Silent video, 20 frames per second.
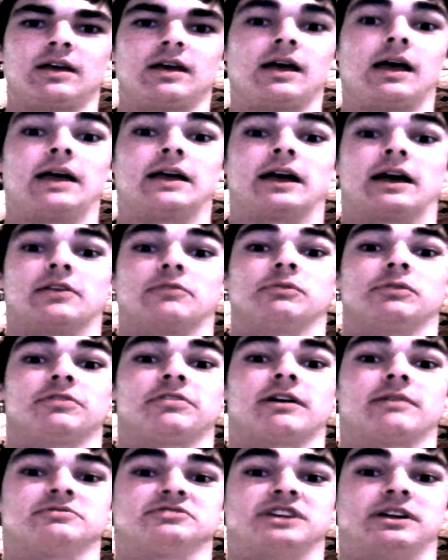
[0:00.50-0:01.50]
Hey guys,
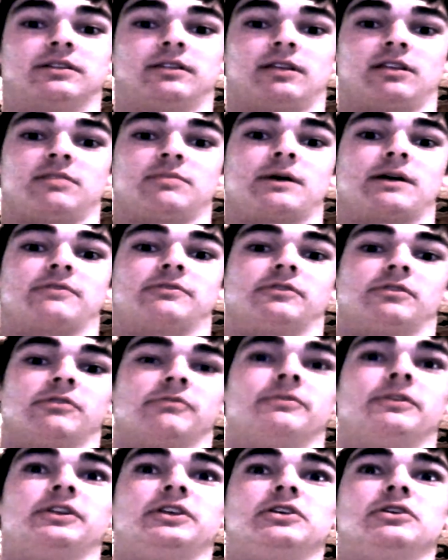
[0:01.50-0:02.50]
what's up? Shadowlands back from
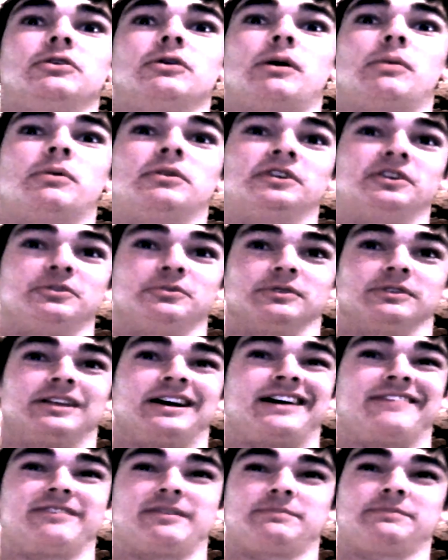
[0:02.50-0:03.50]
another video. I want to do a
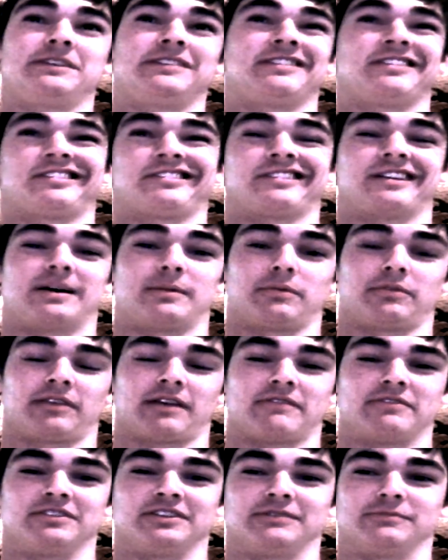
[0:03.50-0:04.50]
live update this time because I
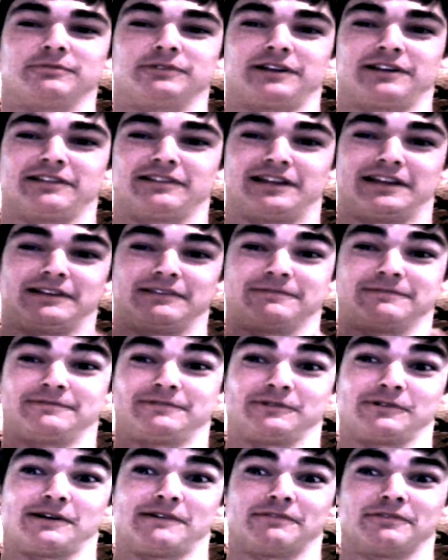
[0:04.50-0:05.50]
haven't done one in like
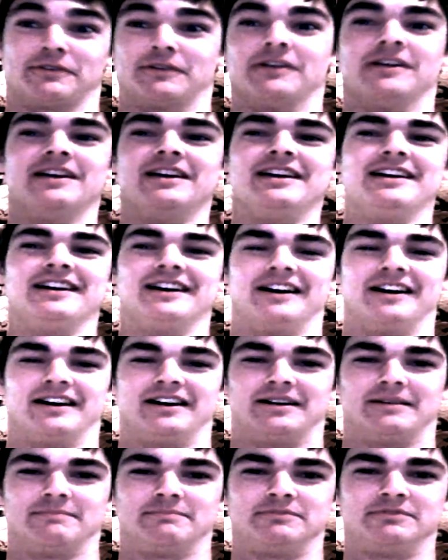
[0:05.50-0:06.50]
forever.
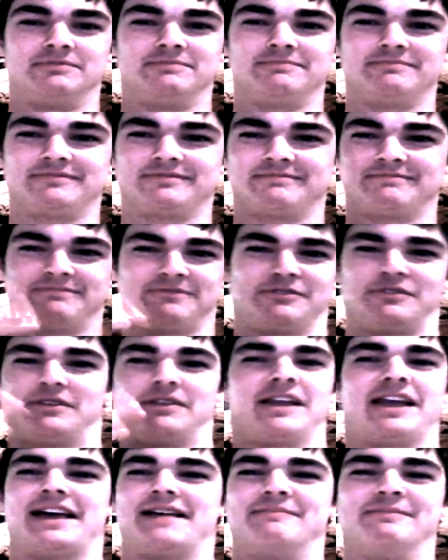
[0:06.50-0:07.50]

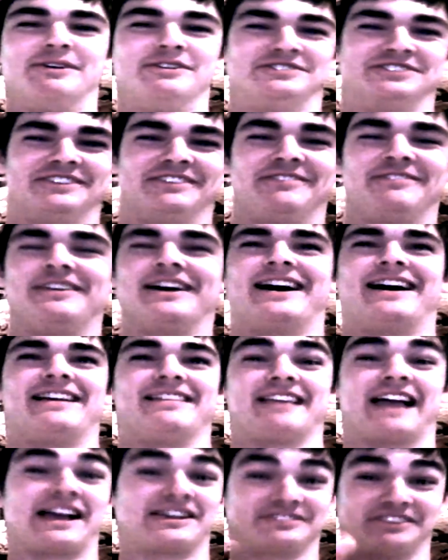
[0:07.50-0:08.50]
Doing hand motions, you
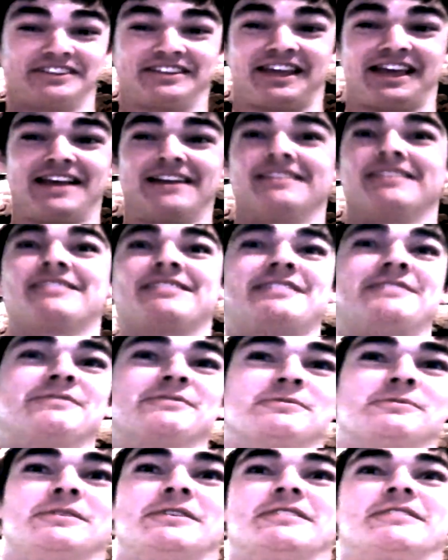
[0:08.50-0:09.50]
guys. Actually can see
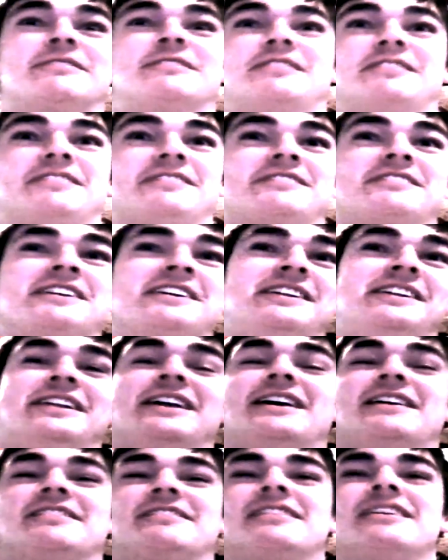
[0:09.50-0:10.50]
for once, so this is kind of
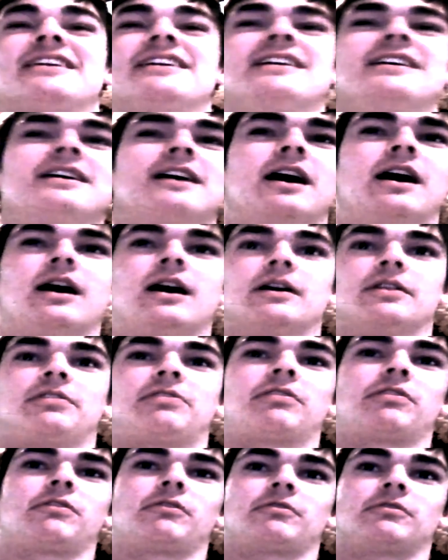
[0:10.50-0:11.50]
nice.
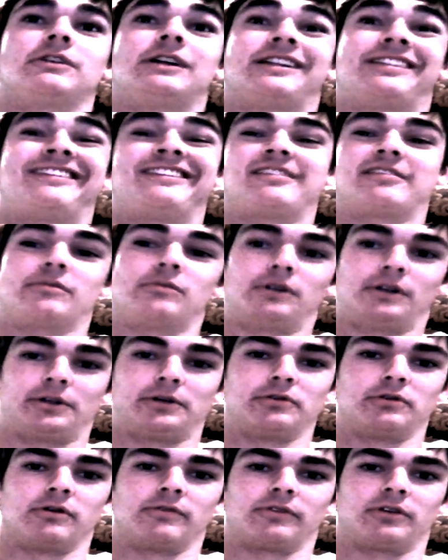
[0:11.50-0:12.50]
So there's a lot of things I want to
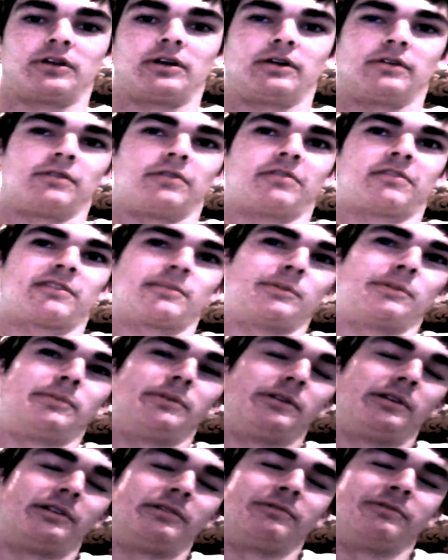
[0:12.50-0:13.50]
go over here. This is going to
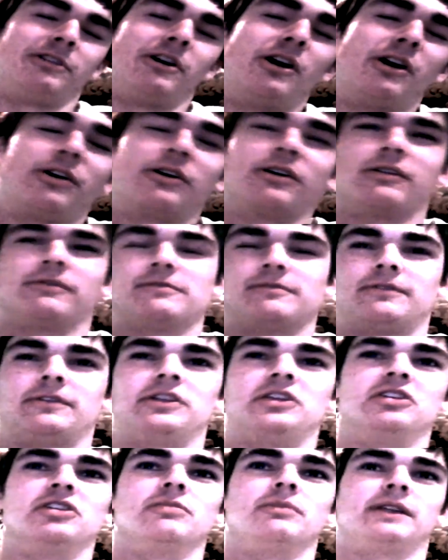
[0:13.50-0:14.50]
be a bit longer of a
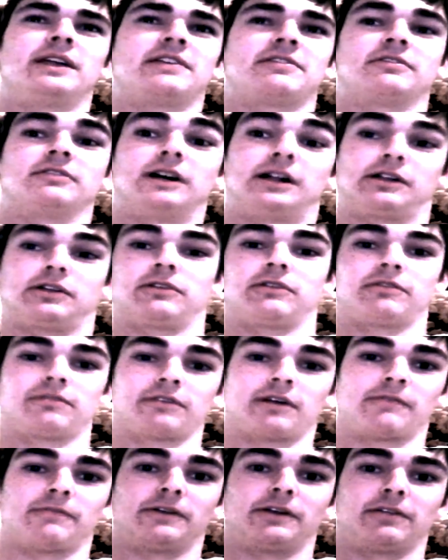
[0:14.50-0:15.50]
video, but it has a lot of good
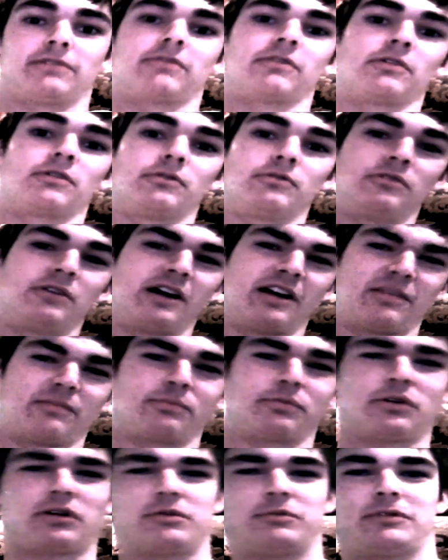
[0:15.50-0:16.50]
stuff in it, so you guys
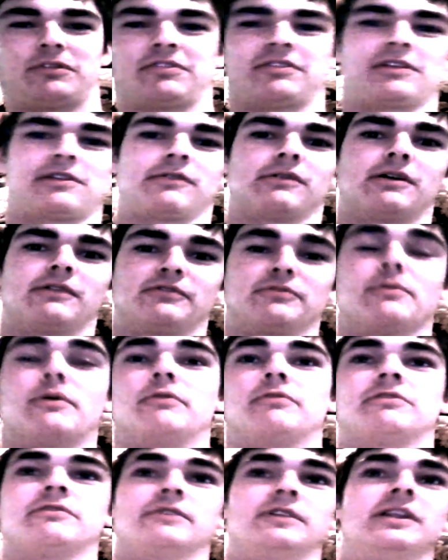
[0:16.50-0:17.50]
probably want to stick around for
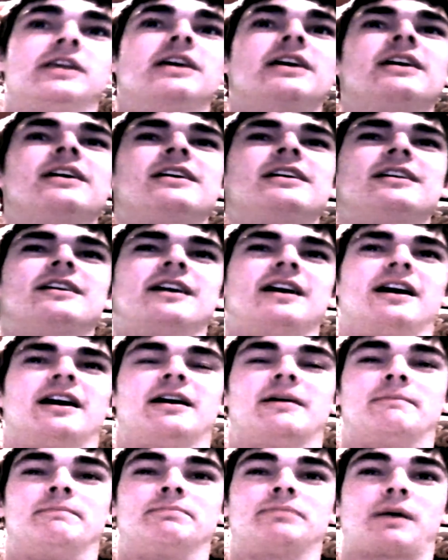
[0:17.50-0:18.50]
most of it.
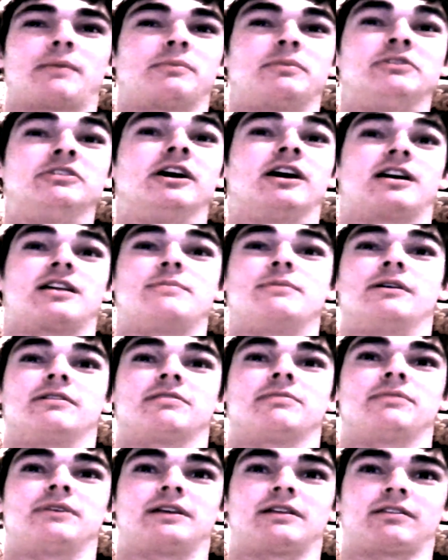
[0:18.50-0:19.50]
I'm going to be talking about
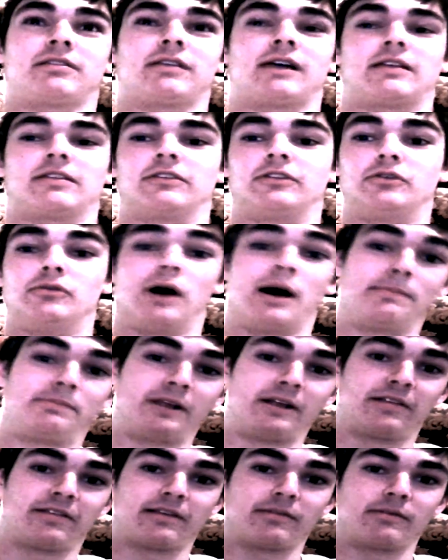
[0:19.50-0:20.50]
some things like the new
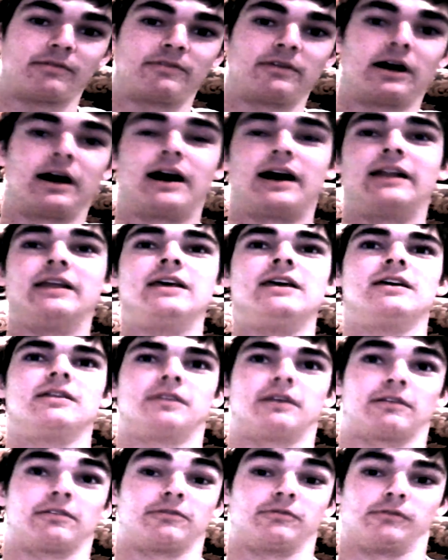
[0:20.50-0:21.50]
updates that we've got,
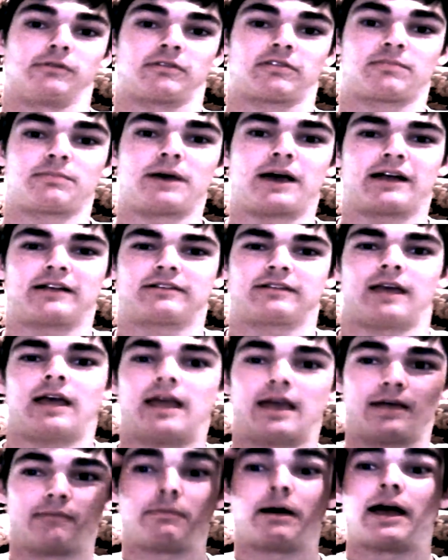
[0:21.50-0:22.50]
things to expect,
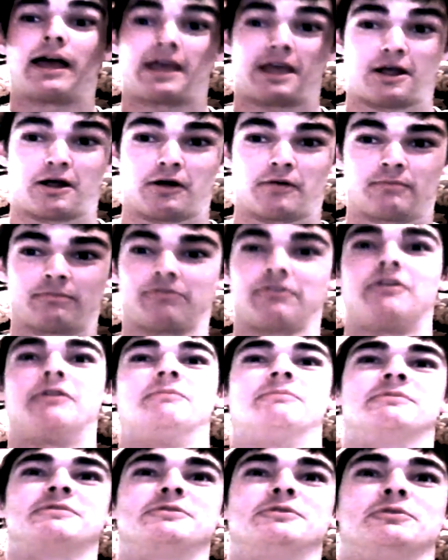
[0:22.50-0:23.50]
and my hair. So,
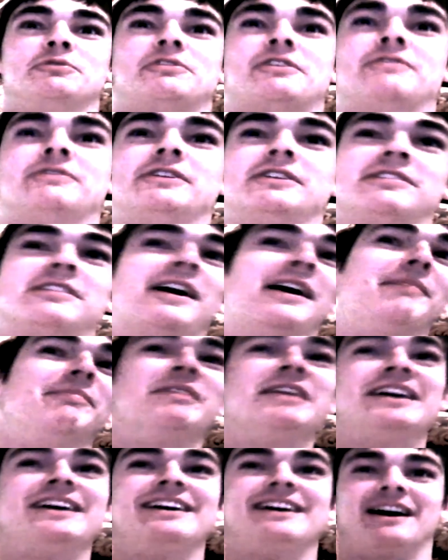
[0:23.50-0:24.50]
cool stuff like
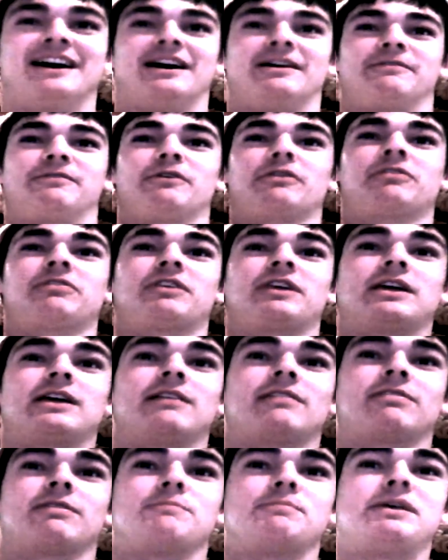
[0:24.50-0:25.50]
that. First thing
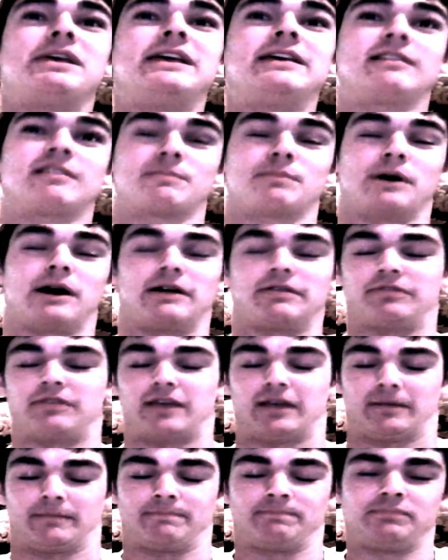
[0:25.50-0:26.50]
is the peak spot
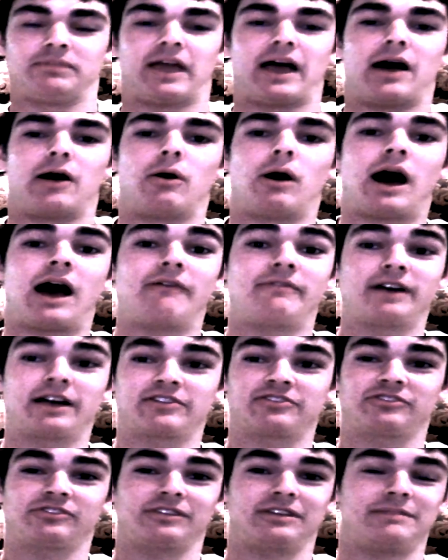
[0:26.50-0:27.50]
thing. Now, I've
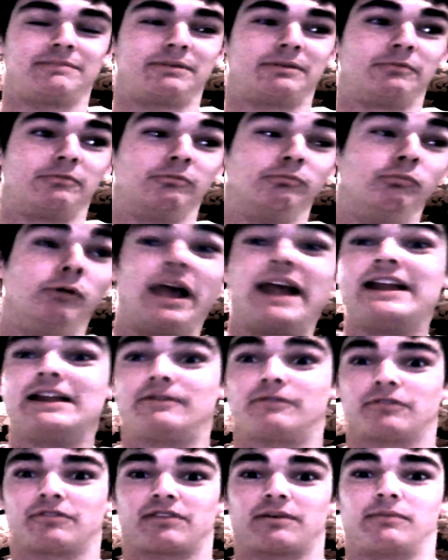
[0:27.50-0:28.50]
actually been
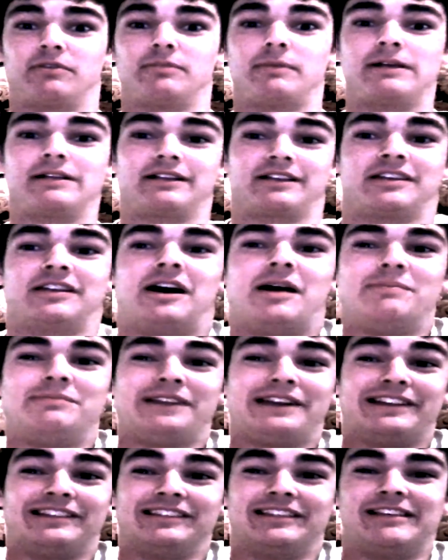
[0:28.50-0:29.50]
waiting for someone to make like an
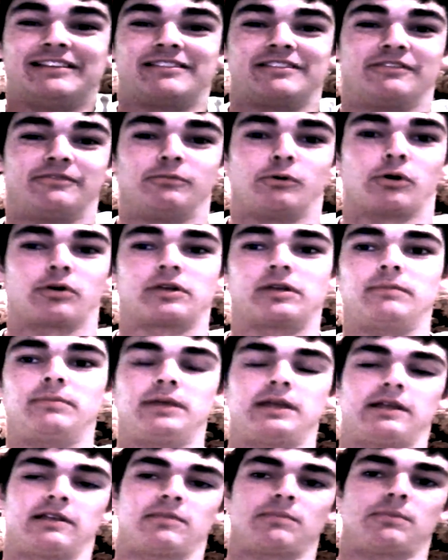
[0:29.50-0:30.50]
updated list of working
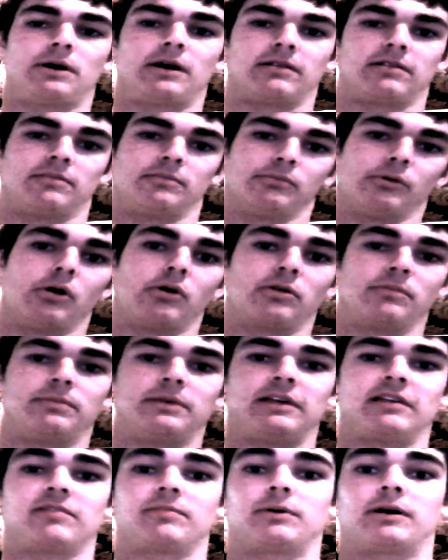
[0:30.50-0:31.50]
peak spots and broken
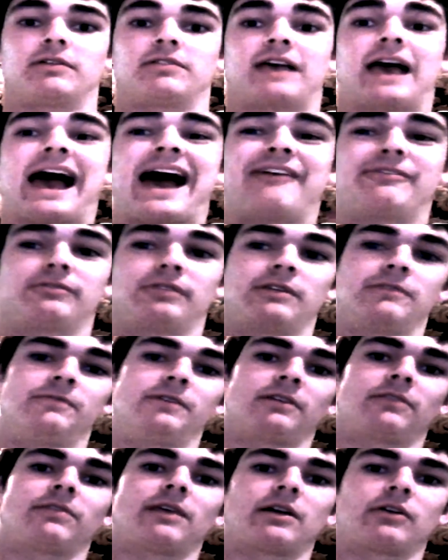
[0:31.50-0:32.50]
peak spots after they
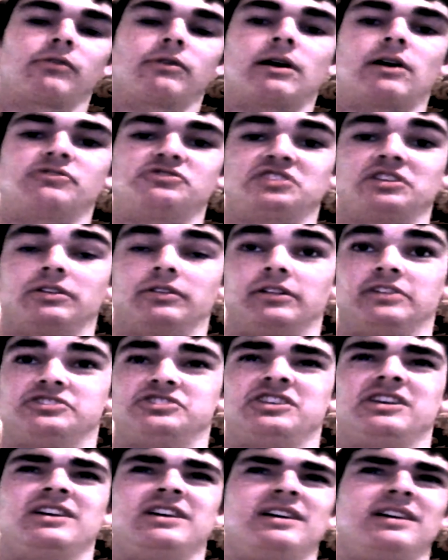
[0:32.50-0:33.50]
fix that crouching
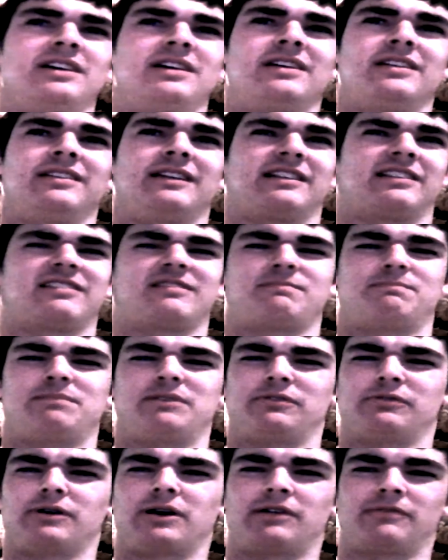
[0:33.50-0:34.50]
glitch. That's
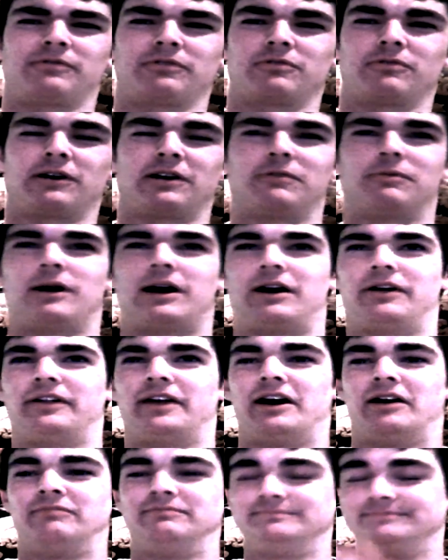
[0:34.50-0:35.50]
been around for quite a while
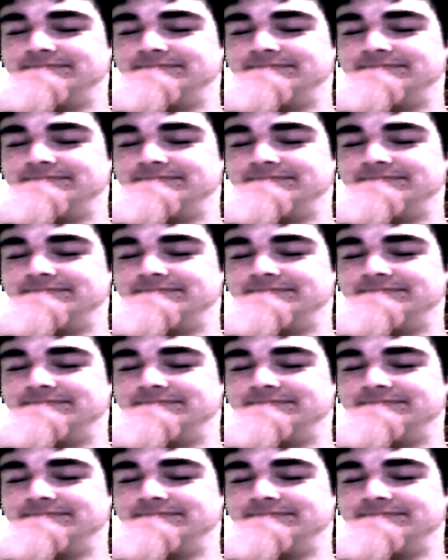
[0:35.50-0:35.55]
now.